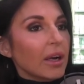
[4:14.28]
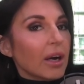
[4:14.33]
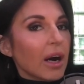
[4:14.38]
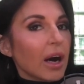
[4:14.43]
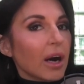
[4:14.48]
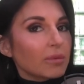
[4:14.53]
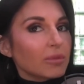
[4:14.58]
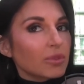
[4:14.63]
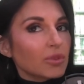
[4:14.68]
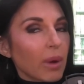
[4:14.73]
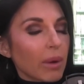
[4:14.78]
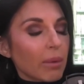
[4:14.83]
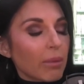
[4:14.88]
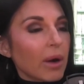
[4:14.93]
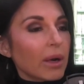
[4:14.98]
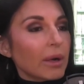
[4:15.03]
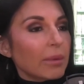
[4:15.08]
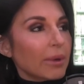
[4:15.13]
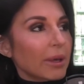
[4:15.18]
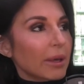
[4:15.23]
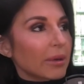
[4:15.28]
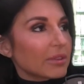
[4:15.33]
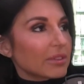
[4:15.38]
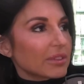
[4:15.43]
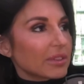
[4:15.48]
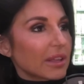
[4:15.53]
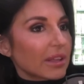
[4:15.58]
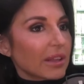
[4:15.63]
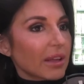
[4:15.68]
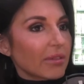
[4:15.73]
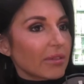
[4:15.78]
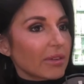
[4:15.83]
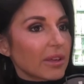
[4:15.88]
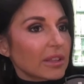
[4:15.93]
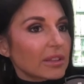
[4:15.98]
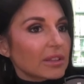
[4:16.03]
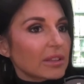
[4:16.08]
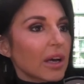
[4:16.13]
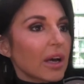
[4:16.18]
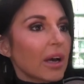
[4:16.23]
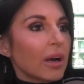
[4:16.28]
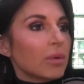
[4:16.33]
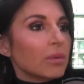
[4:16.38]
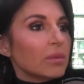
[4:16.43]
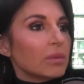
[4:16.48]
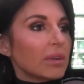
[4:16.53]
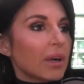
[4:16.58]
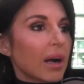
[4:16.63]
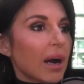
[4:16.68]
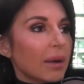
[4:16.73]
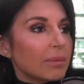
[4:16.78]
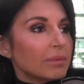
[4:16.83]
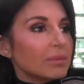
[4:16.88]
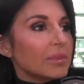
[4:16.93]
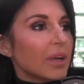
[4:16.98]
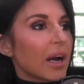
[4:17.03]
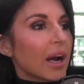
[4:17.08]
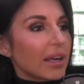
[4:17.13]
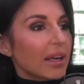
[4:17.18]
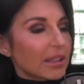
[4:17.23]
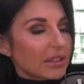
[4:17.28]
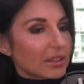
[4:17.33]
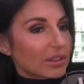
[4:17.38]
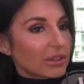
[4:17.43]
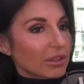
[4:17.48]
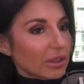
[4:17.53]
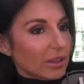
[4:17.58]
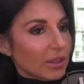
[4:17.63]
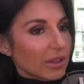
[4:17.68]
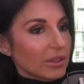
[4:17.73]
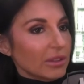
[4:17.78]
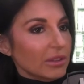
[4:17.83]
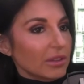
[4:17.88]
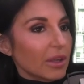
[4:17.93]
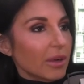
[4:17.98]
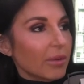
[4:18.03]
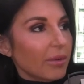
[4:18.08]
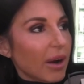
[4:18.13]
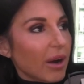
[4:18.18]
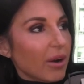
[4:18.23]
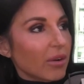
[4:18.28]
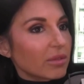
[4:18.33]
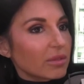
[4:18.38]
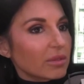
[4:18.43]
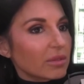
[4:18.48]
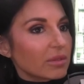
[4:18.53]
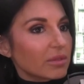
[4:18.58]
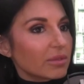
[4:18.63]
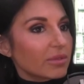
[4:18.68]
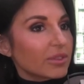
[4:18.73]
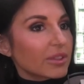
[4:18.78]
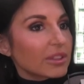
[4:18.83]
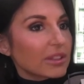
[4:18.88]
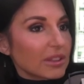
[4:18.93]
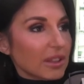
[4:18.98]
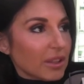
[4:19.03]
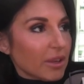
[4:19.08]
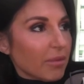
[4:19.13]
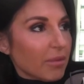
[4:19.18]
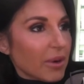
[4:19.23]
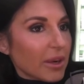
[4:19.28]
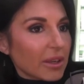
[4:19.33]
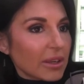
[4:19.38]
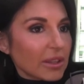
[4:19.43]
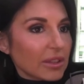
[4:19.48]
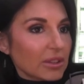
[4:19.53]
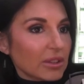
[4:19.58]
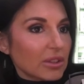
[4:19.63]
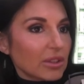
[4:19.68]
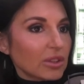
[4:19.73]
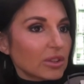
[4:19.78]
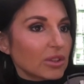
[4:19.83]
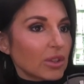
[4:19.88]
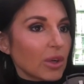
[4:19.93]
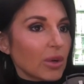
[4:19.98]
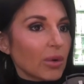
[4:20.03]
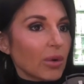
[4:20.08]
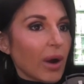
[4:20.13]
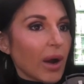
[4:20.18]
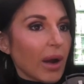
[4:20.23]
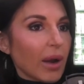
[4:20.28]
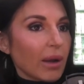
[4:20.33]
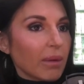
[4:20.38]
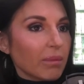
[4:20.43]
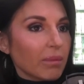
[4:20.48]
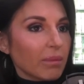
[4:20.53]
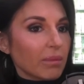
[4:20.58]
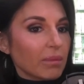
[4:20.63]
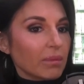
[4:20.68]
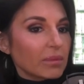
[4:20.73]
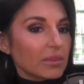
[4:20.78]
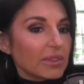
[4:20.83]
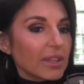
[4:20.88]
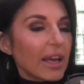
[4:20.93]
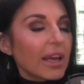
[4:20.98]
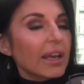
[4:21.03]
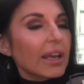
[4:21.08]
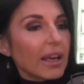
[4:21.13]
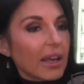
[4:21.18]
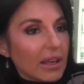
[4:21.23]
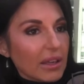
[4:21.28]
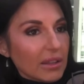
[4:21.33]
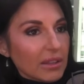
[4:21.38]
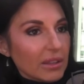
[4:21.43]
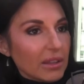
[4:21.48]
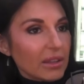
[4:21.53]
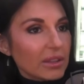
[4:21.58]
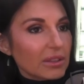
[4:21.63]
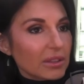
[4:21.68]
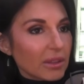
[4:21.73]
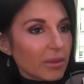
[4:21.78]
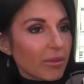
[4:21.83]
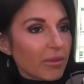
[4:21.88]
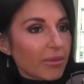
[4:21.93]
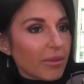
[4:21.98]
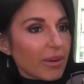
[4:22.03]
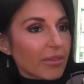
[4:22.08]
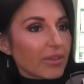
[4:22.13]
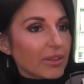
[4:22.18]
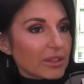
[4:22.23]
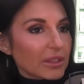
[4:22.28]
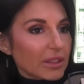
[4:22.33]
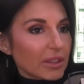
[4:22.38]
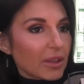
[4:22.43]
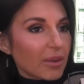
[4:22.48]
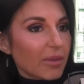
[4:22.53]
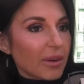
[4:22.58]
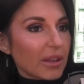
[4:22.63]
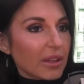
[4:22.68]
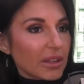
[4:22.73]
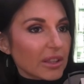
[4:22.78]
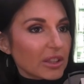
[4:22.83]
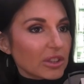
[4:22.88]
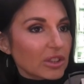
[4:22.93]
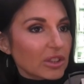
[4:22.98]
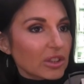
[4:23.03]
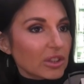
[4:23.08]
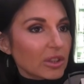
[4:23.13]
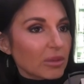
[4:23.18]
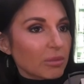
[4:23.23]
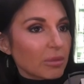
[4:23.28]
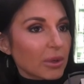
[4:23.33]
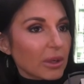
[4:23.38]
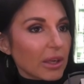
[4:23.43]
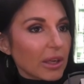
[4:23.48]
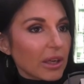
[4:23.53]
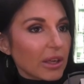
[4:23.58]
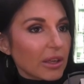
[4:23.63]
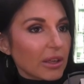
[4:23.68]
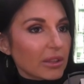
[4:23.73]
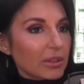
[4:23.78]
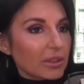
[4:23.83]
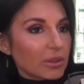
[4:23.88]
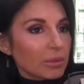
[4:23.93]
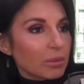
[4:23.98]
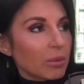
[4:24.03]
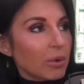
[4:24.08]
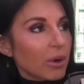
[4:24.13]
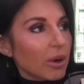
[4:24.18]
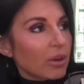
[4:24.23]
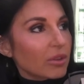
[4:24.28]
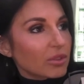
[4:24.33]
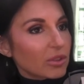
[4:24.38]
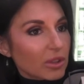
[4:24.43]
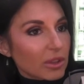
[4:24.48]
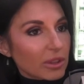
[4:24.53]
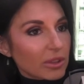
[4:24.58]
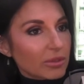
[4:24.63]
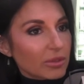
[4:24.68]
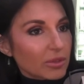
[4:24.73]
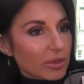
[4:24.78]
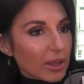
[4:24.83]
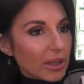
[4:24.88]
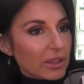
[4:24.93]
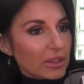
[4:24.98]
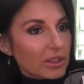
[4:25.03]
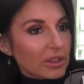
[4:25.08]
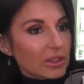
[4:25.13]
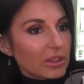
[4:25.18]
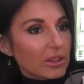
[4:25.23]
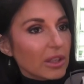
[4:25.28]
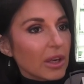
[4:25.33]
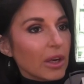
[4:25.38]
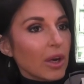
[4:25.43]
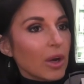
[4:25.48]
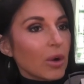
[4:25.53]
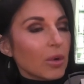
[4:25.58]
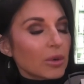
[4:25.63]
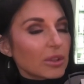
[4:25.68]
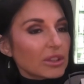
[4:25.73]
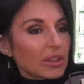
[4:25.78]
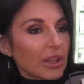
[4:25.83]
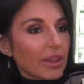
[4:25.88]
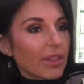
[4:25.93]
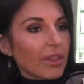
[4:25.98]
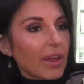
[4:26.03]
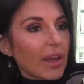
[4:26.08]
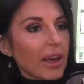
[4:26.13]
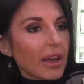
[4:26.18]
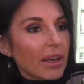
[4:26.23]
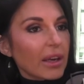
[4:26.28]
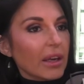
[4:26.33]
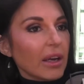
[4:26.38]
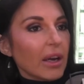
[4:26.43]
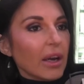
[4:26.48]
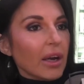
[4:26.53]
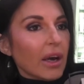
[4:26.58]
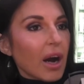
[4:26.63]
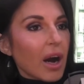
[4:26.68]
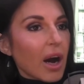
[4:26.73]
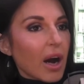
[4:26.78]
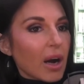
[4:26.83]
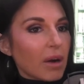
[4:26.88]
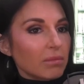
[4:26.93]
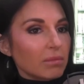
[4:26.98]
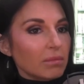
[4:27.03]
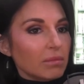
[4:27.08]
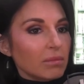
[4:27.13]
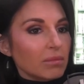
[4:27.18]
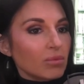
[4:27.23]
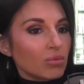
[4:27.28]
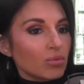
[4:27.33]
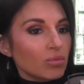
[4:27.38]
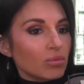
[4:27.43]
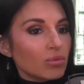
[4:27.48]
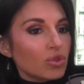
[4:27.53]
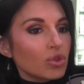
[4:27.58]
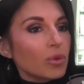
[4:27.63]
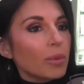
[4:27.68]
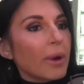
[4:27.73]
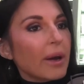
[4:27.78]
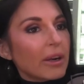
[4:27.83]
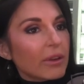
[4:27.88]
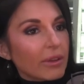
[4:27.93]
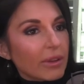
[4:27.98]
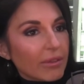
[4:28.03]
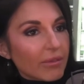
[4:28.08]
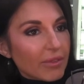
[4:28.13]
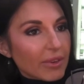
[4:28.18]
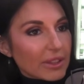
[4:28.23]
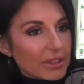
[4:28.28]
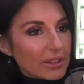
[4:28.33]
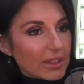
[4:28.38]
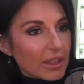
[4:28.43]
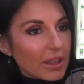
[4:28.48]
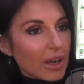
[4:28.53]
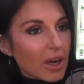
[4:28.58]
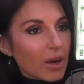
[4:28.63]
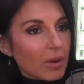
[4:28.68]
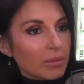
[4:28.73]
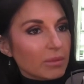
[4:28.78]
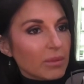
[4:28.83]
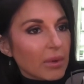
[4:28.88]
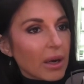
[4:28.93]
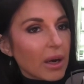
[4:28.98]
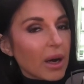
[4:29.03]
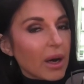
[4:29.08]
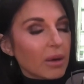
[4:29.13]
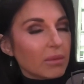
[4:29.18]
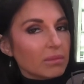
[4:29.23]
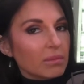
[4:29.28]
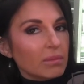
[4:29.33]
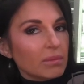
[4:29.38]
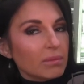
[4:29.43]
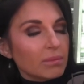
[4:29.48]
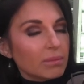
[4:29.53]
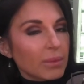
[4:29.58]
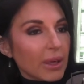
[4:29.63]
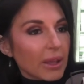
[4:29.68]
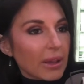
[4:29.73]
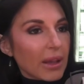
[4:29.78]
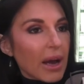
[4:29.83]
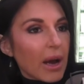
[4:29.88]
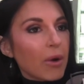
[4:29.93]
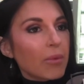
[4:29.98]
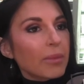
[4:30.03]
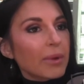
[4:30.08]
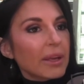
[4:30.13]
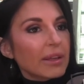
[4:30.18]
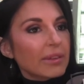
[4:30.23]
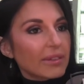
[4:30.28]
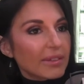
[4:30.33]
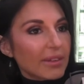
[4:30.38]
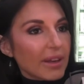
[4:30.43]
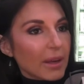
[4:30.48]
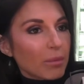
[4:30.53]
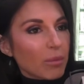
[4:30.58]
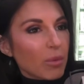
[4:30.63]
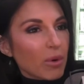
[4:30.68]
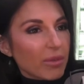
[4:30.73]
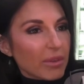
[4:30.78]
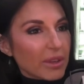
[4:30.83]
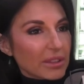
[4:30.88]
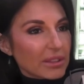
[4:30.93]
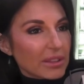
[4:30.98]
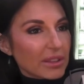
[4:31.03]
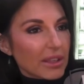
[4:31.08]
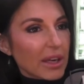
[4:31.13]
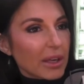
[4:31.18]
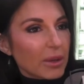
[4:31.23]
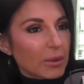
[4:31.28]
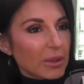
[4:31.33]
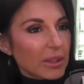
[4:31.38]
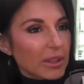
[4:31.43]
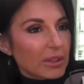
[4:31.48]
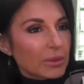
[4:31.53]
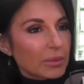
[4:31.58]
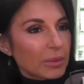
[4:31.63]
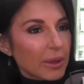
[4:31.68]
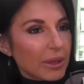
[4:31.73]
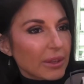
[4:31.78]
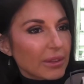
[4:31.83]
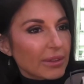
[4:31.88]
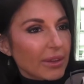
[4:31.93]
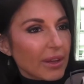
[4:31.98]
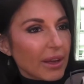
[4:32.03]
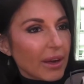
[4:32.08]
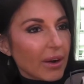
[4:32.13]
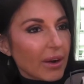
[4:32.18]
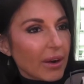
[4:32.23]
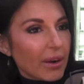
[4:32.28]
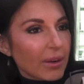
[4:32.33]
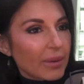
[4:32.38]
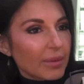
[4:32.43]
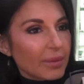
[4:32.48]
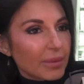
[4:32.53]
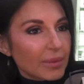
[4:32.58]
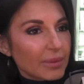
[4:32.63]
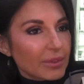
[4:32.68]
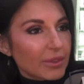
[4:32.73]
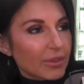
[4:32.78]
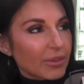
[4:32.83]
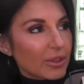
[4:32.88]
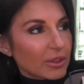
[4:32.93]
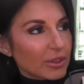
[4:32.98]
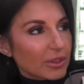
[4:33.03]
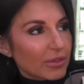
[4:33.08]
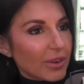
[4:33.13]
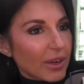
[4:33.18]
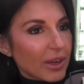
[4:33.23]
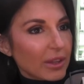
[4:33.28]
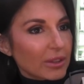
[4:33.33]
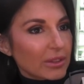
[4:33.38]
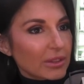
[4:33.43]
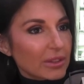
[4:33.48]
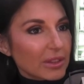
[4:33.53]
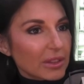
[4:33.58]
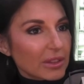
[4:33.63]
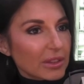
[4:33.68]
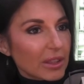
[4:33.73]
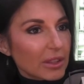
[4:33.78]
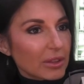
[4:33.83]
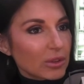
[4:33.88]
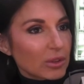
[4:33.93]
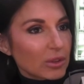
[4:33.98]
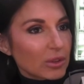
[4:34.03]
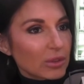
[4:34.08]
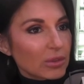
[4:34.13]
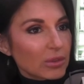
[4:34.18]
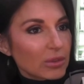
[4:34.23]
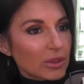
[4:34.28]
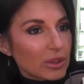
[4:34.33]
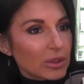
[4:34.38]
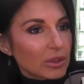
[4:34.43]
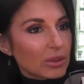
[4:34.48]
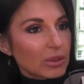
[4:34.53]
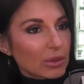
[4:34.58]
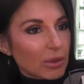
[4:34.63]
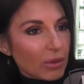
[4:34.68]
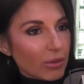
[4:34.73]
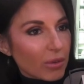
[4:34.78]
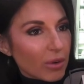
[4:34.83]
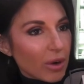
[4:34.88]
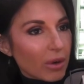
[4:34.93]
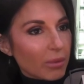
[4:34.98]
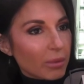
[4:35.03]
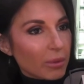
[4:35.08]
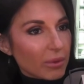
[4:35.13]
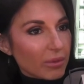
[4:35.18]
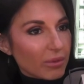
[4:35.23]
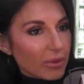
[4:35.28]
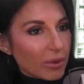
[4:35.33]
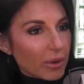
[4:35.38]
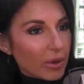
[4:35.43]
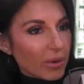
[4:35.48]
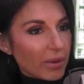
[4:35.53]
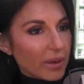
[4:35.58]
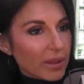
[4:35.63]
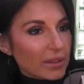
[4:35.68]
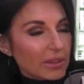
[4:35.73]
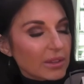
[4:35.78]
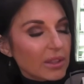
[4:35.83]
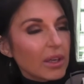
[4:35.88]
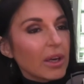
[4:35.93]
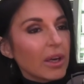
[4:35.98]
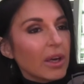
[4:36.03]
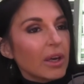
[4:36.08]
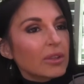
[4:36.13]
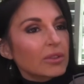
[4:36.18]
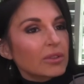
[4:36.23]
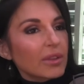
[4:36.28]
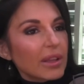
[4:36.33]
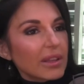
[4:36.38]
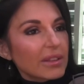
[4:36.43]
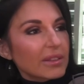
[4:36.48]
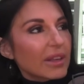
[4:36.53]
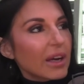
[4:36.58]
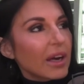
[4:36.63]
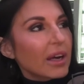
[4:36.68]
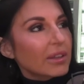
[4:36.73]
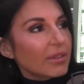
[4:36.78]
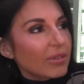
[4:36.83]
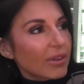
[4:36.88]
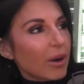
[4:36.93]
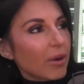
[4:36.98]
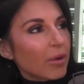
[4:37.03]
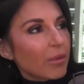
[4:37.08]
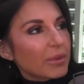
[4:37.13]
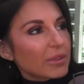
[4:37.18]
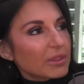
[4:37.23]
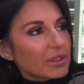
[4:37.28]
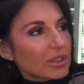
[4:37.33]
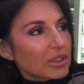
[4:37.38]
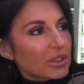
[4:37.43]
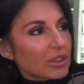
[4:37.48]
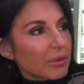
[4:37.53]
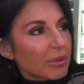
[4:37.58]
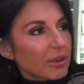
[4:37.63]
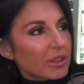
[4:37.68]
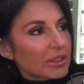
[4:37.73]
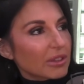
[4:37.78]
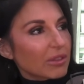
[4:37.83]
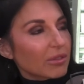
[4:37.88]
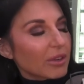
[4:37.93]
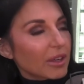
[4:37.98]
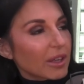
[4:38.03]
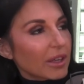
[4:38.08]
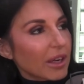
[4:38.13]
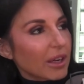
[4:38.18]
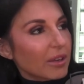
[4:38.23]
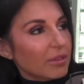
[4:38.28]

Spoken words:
So I want to be able to take that risk. I'm not as certain about fixed income markets. So I'm taking some of my fixed income allocation and putting it into more alternative strategies, which I think do better than fixed income, but allow me to take more risk in equities because they are diversifiers that tend to reduce overall portfolio risk. So that's kind of how I'm positioning myself right now.